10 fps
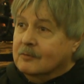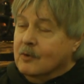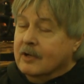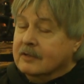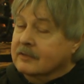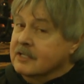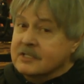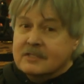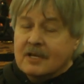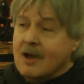Well,
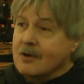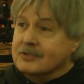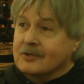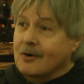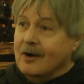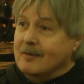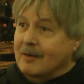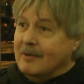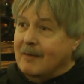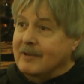this is a long story.
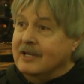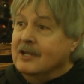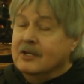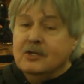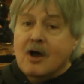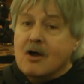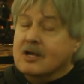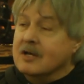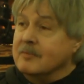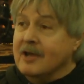I mean, you all
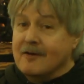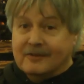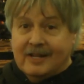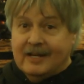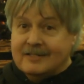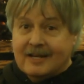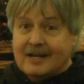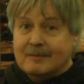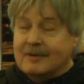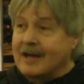cut me off at any
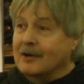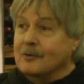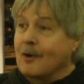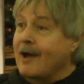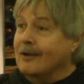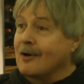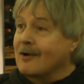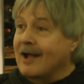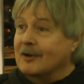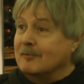time. I don't know how long
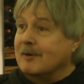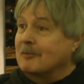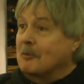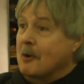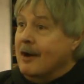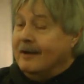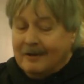I can remember what.